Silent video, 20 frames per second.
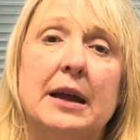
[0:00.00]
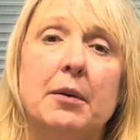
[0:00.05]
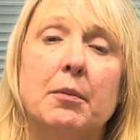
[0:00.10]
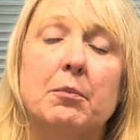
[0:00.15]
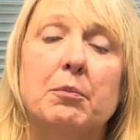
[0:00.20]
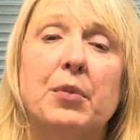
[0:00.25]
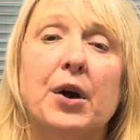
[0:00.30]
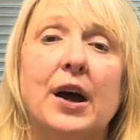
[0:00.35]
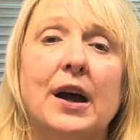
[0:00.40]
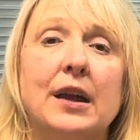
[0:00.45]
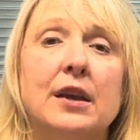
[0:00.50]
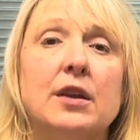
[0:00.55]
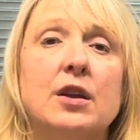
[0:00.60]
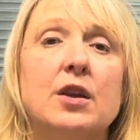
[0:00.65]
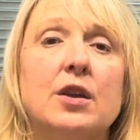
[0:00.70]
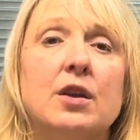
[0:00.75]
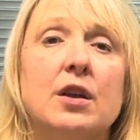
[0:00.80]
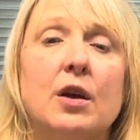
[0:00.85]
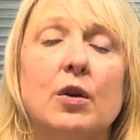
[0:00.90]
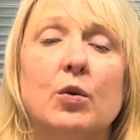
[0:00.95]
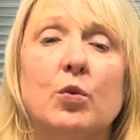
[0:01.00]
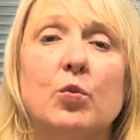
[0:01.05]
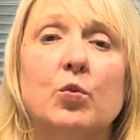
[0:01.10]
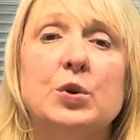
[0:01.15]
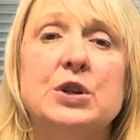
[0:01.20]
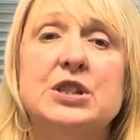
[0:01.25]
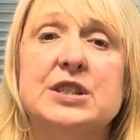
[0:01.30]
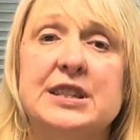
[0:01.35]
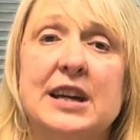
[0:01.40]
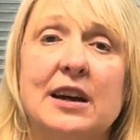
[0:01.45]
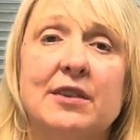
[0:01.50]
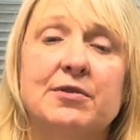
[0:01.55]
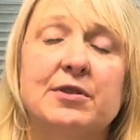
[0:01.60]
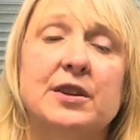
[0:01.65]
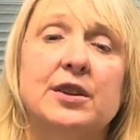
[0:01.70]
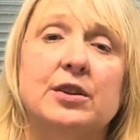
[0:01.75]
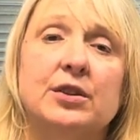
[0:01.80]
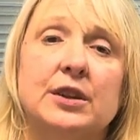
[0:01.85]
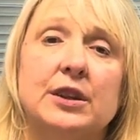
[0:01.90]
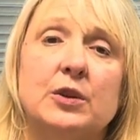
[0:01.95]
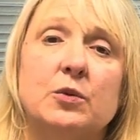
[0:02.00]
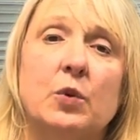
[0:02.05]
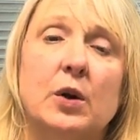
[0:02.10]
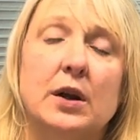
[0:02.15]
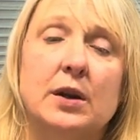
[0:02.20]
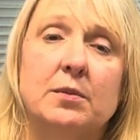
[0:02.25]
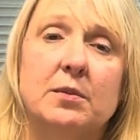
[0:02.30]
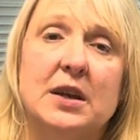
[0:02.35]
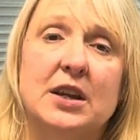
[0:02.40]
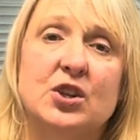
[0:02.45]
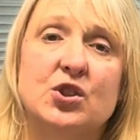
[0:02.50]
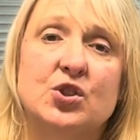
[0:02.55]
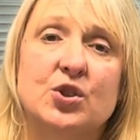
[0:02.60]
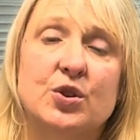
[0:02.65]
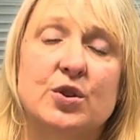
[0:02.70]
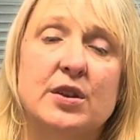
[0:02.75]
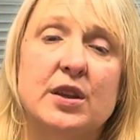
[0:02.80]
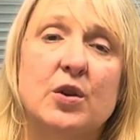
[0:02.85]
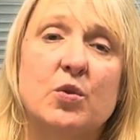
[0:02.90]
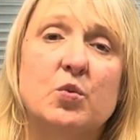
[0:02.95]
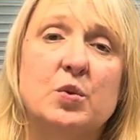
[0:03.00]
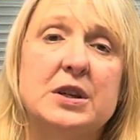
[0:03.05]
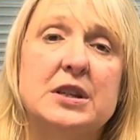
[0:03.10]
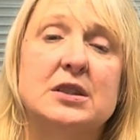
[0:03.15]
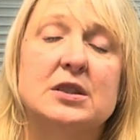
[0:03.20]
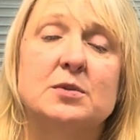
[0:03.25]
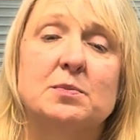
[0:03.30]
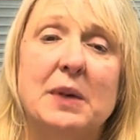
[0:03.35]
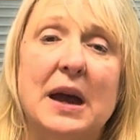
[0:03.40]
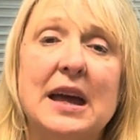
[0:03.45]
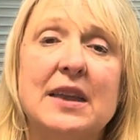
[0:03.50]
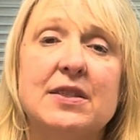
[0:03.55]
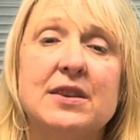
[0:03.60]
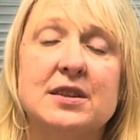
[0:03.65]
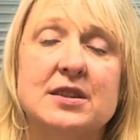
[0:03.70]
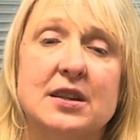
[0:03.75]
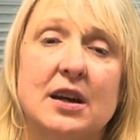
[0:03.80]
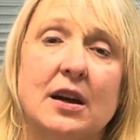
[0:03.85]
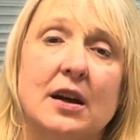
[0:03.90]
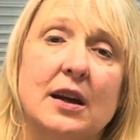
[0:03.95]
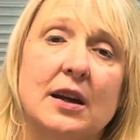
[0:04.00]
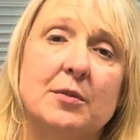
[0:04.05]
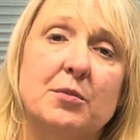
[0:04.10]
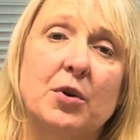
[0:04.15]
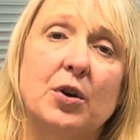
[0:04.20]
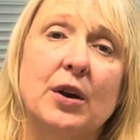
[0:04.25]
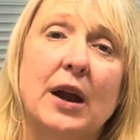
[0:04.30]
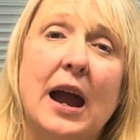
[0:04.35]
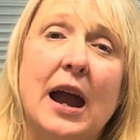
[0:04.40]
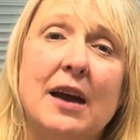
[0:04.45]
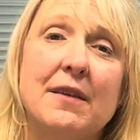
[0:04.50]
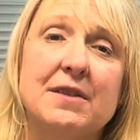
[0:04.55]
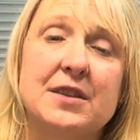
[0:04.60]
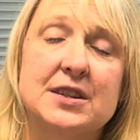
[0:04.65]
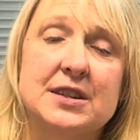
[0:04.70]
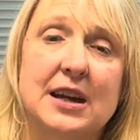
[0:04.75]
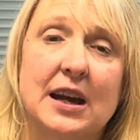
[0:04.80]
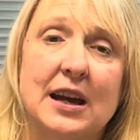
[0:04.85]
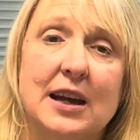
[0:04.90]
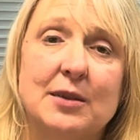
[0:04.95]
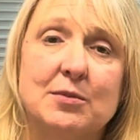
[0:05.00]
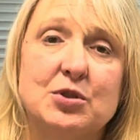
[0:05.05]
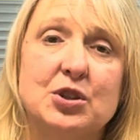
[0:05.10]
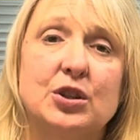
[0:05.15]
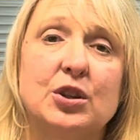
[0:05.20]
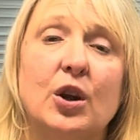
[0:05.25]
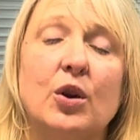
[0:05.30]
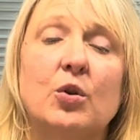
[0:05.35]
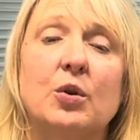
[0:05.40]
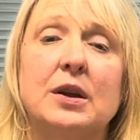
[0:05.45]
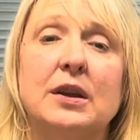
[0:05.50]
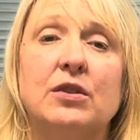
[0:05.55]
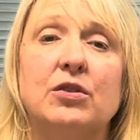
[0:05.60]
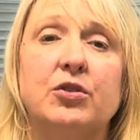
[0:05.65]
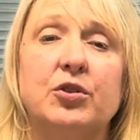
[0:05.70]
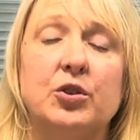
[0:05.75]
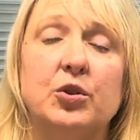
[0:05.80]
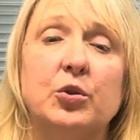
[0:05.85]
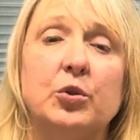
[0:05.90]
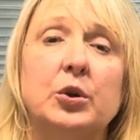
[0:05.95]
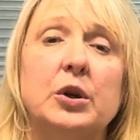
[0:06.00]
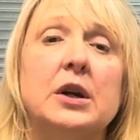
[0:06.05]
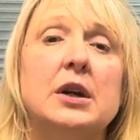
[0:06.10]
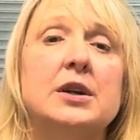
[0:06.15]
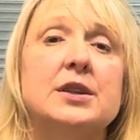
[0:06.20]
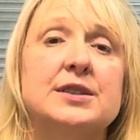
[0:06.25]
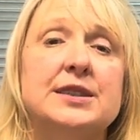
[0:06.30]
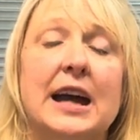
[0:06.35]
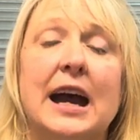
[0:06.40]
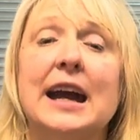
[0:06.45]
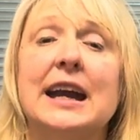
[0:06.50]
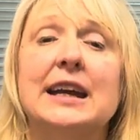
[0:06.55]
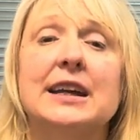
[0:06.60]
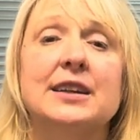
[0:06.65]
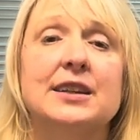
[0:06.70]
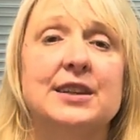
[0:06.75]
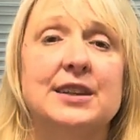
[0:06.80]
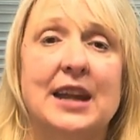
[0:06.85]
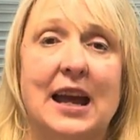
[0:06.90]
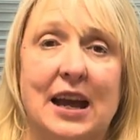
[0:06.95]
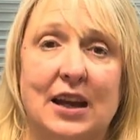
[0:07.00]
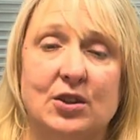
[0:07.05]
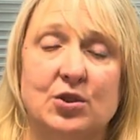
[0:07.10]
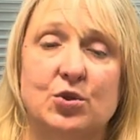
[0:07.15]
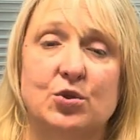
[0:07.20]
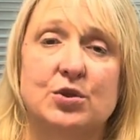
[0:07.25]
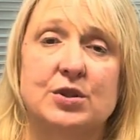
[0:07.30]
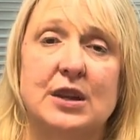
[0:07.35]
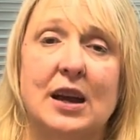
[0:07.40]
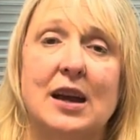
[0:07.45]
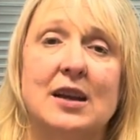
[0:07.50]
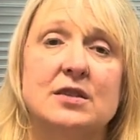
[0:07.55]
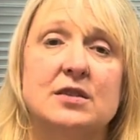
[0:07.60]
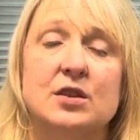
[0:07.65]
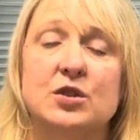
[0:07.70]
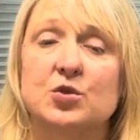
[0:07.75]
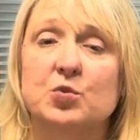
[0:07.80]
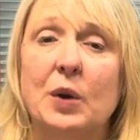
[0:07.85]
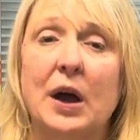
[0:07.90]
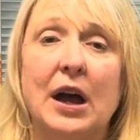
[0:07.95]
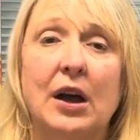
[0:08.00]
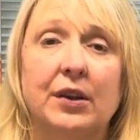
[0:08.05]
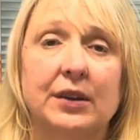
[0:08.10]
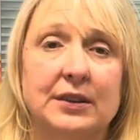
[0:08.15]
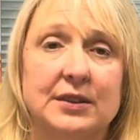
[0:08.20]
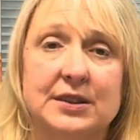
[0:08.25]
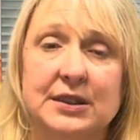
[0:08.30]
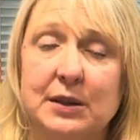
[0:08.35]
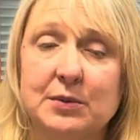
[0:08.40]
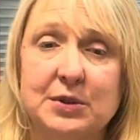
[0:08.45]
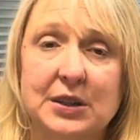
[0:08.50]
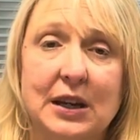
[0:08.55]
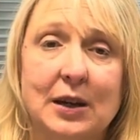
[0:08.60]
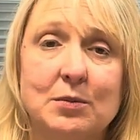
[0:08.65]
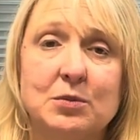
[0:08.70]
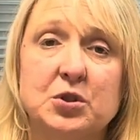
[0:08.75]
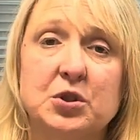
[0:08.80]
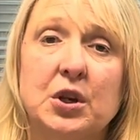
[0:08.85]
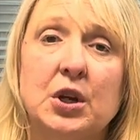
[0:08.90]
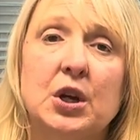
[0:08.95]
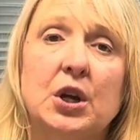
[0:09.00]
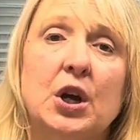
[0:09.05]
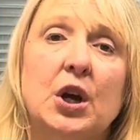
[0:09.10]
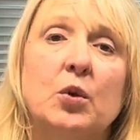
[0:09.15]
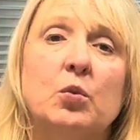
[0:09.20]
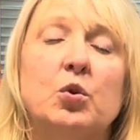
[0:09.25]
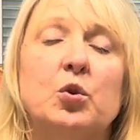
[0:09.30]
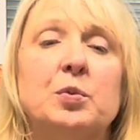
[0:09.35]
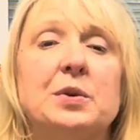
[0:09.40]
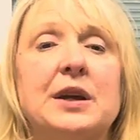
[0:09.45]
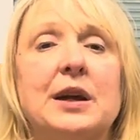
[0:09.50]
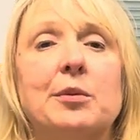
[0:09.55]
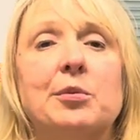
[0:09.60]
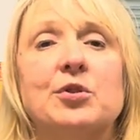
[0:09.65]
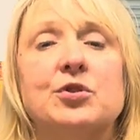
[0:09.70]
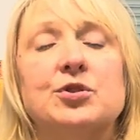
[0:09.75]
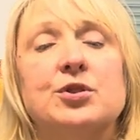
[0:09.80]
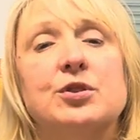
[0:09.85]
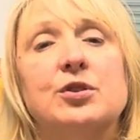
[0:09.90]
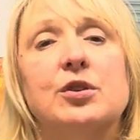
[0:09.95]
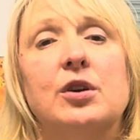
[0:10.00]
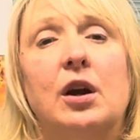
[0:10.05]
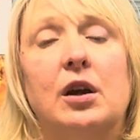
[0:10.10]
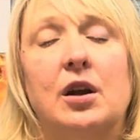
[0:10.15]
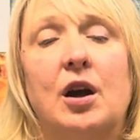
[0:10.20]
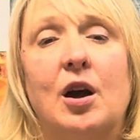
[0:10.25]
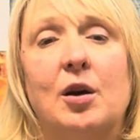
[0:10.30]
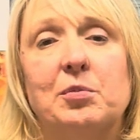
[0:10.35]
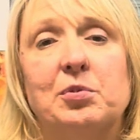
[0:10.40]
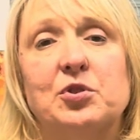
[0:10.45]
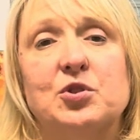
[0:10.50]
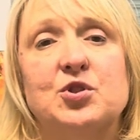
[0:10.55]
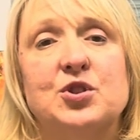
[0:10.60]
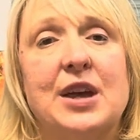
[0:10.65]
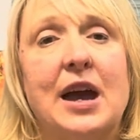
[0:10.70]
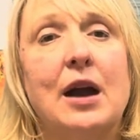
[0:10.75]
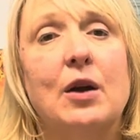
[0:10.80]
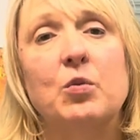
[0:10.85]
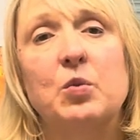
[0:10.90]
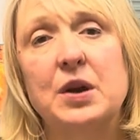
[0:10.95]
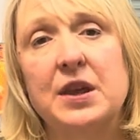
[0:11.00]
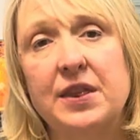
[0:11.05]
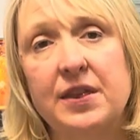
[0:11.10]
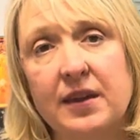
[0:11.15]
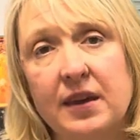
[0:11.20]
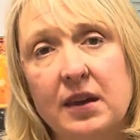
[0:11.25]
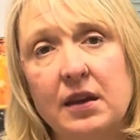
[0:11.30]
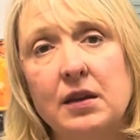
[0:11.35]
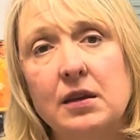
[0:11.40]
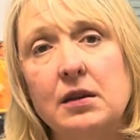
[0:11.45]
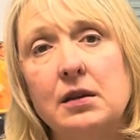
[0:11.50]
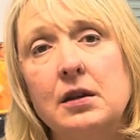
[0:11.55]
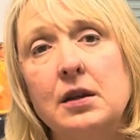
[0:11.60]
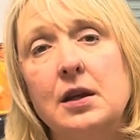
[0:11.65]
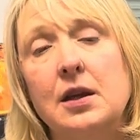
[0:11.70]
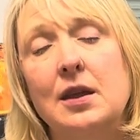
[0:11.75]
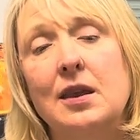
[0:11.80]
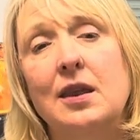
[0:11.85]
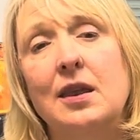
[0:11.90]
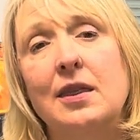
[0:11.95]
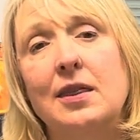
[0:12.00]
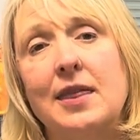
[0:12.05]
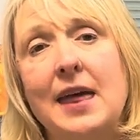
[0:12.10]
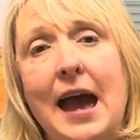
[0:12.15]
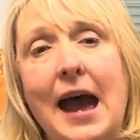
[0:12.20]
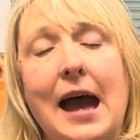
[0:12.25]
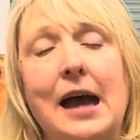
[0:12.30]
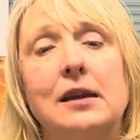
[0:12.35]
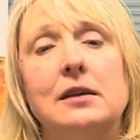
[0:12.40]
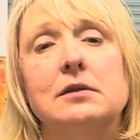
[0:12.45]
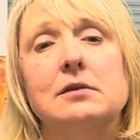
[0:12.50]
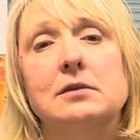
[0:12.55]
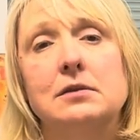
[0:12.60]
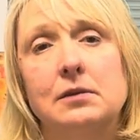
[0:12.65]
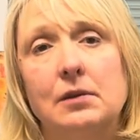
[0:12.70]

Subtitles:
But we definitely want to make sure that we spend the time or have the time to go into diet and exercise as well. And sometimes we'll be able to accomplish that within that